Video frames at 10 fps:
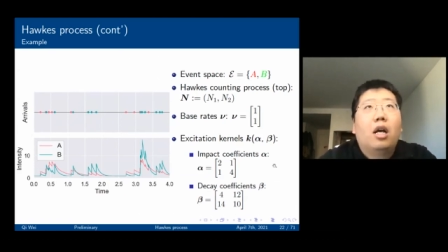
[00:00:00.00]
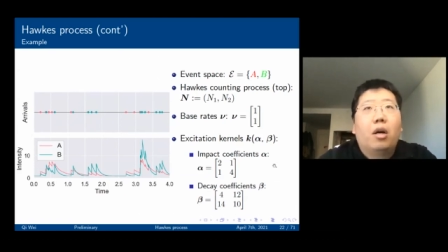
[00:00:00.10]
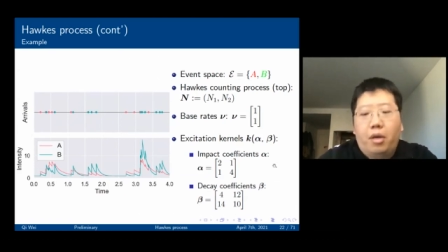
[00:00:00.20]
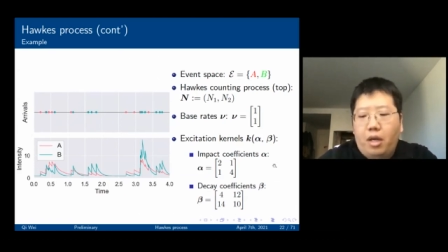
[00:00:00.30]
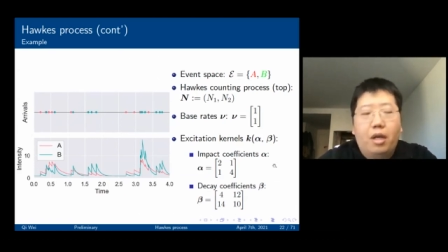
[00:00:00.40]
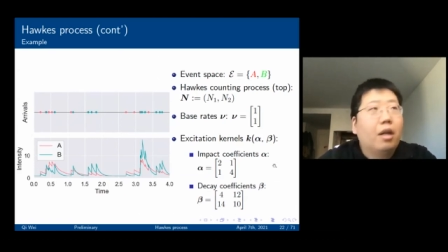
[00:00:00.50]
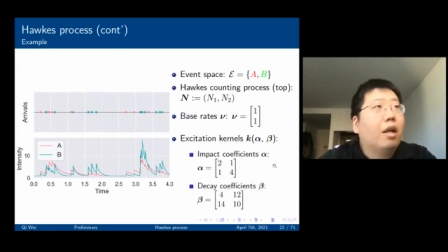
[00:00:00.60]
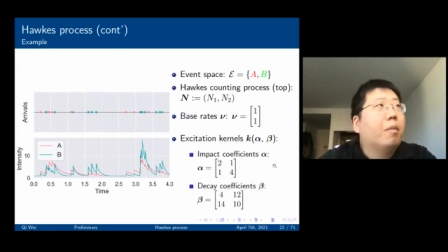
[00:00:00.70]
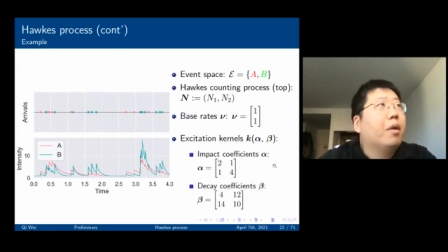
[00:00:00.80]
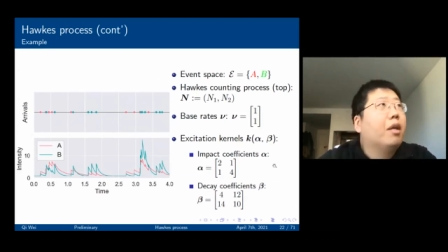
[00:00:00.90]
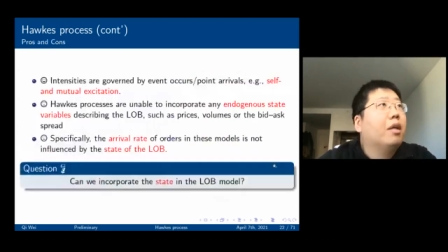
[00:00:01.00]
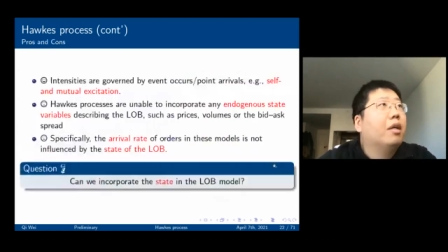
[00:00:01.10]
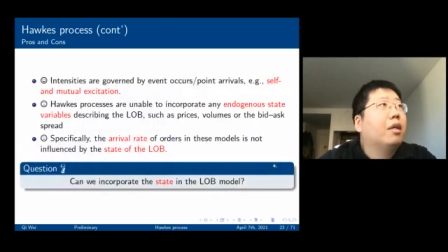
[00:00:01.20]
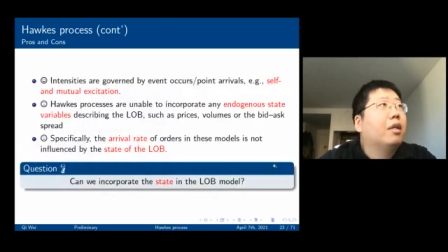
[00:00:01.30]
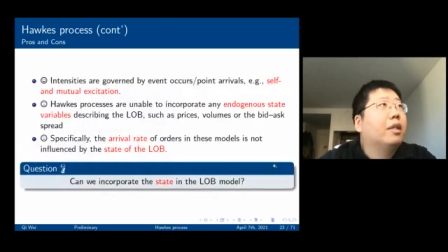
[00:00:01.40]
Okay, let me
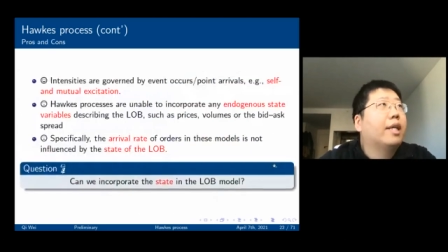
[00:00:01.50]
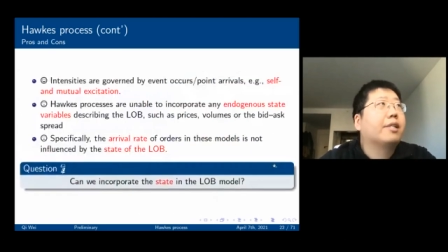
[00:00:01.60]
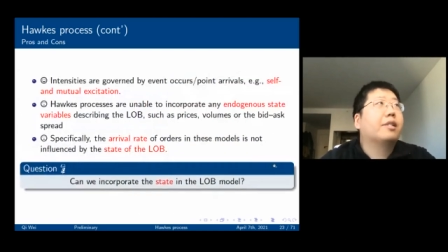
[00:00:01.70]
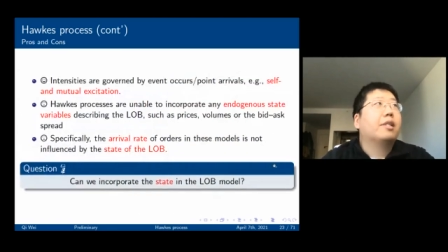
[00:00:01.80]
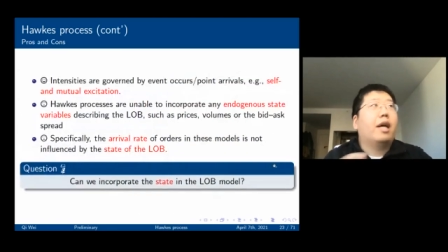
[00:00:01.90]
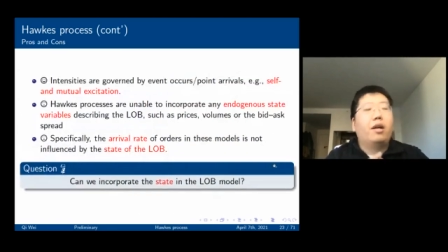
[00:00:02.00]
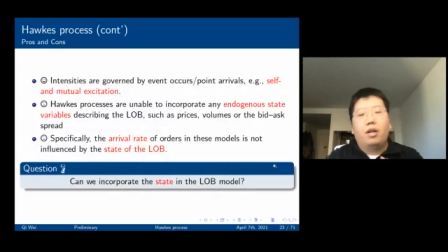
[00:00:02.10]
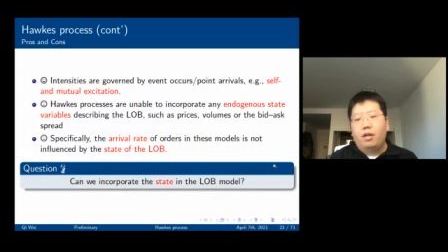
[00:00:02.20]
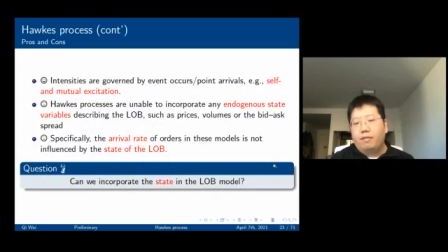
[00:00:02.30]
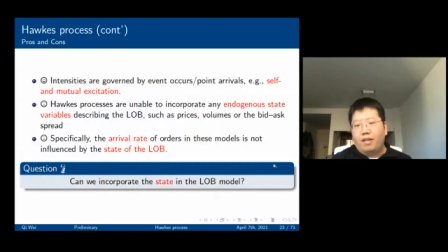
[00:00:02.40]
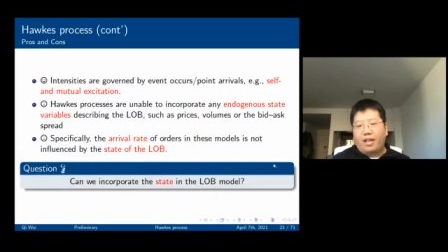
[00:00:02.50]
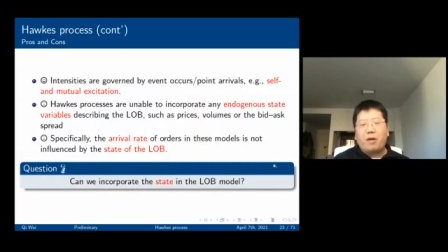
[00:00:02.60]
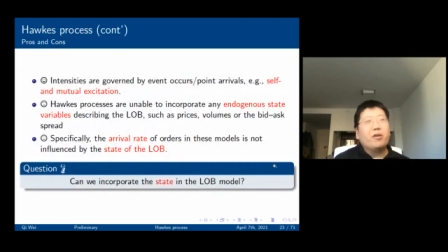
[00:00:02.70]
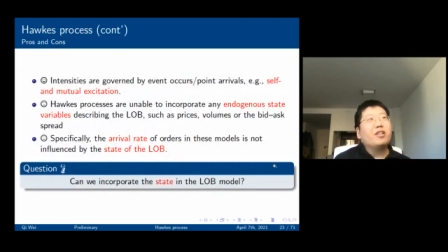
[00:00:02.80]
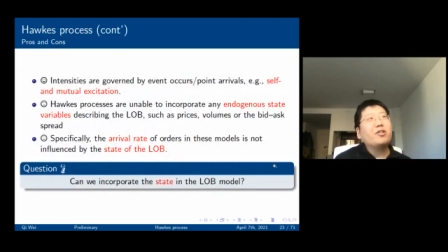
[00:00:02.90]
yes, and can
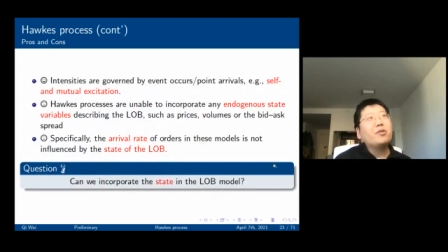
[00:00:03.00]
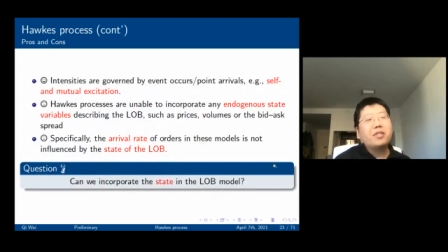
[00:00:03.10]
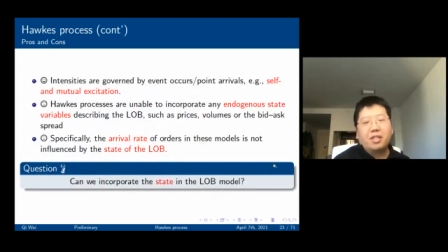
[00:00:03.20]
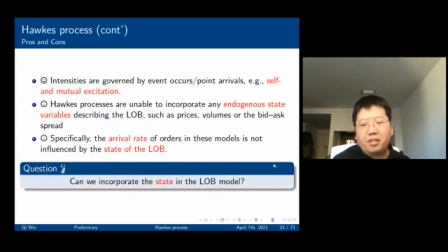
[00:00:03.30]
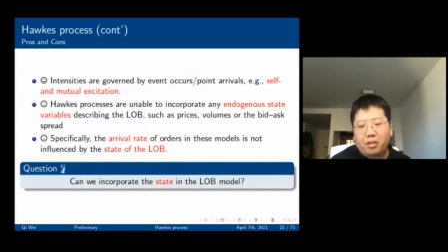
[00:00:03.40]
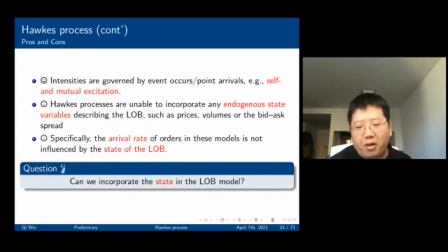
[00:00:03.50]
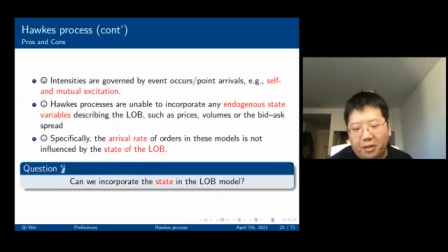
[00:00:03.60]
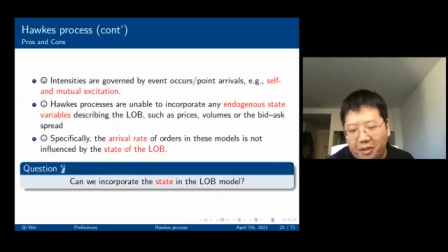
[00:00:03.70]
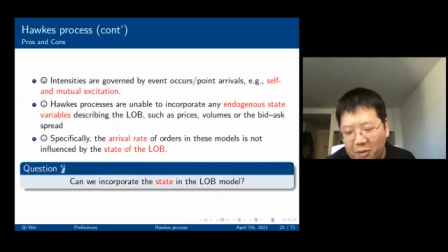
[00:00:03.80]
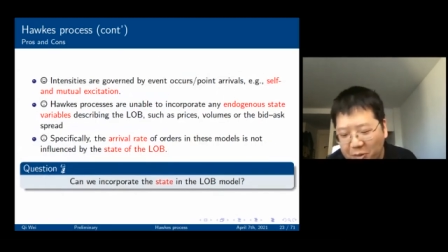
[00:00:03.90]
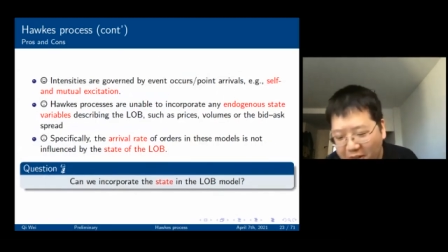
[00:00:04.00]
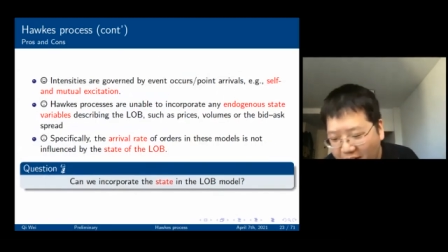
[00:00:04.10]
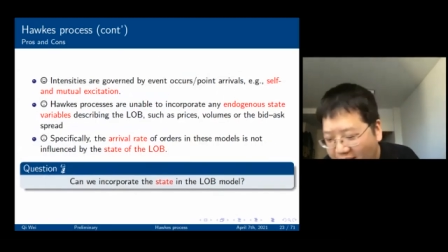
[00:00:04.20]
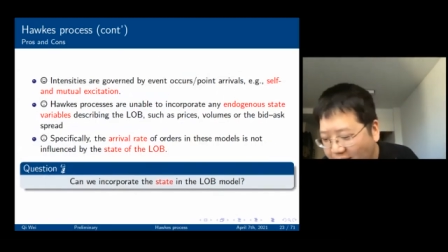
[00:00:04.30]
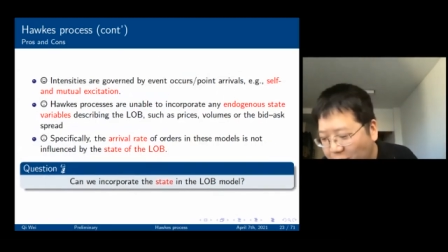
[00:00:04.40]
we use this directly to
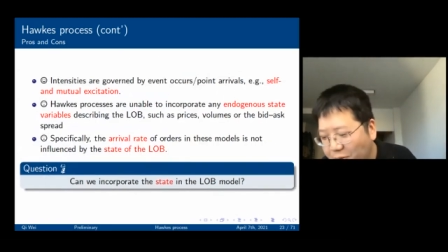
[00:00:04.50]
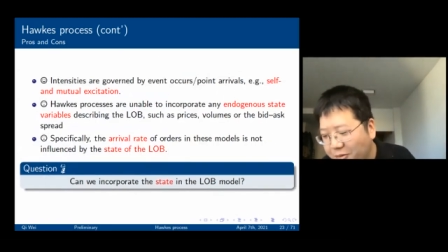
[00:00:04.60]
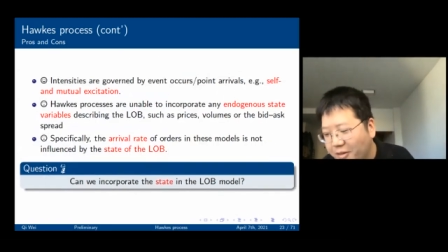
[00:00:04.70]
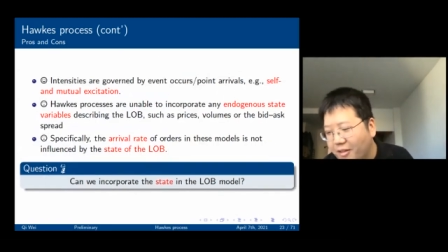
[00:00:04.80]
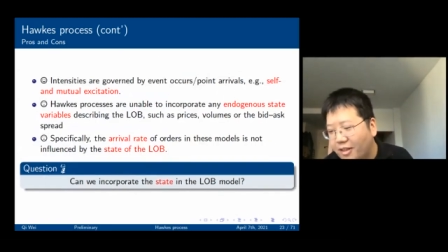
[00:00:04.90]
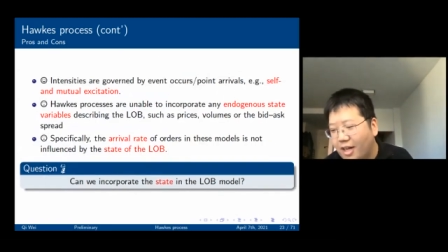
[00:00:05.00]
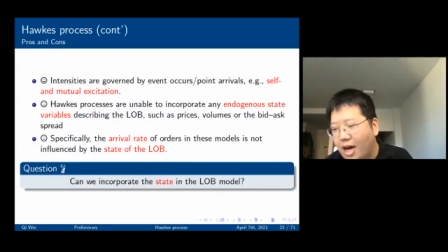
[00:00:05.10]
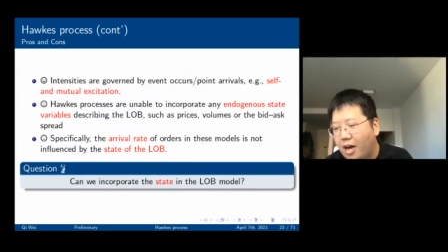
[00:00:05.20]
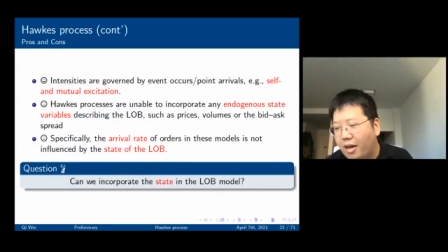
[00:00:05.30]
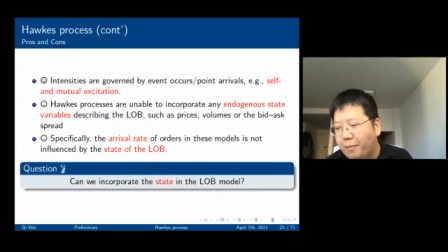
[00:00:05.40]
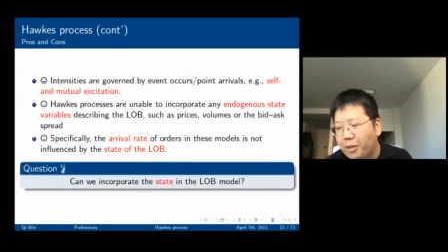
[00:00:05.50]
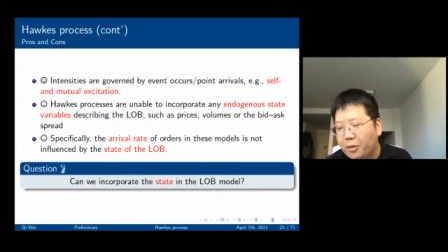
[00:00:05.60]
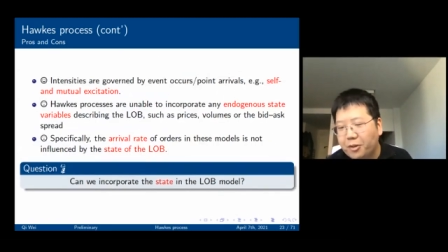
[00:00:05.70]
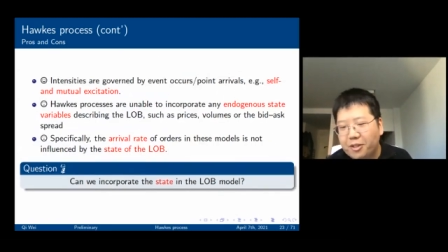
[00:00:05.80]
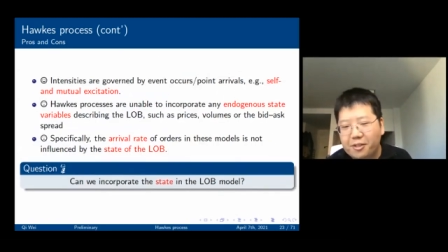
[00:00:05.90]
the limit
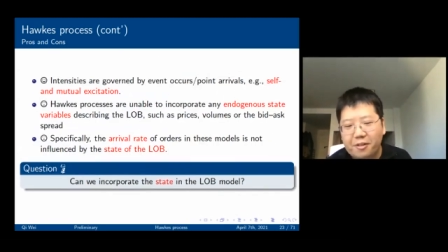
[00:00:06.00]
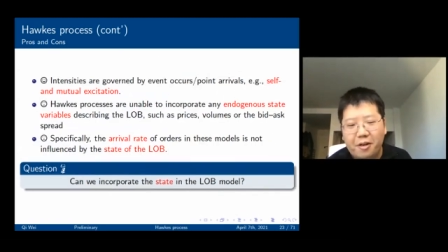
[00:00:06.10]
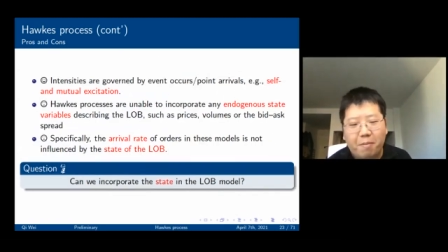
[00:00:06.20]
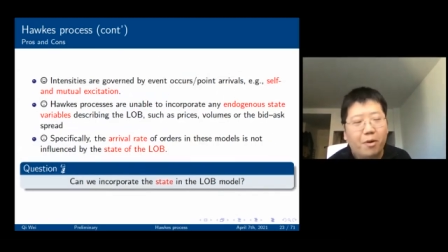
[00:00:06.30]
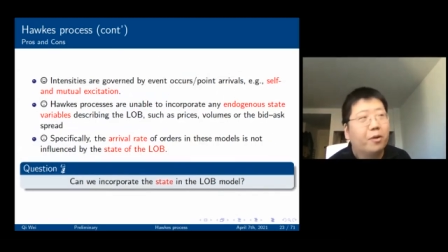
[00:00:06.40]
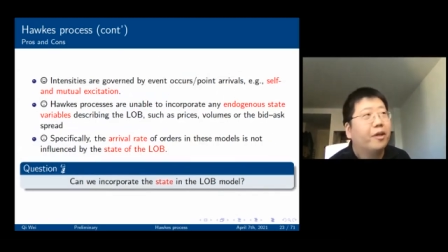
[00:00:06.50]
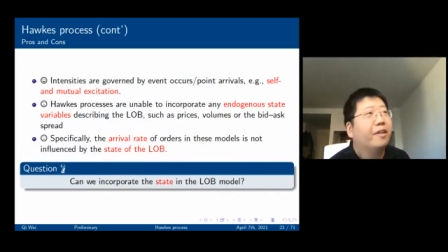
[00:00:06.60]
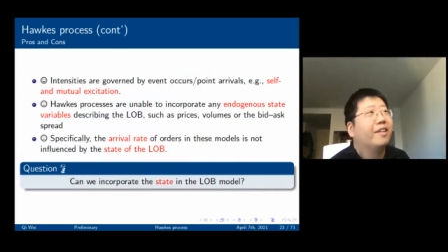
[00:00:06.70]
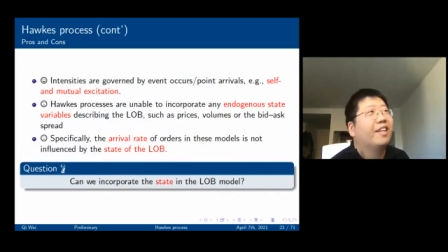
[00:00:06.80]
orders modeling?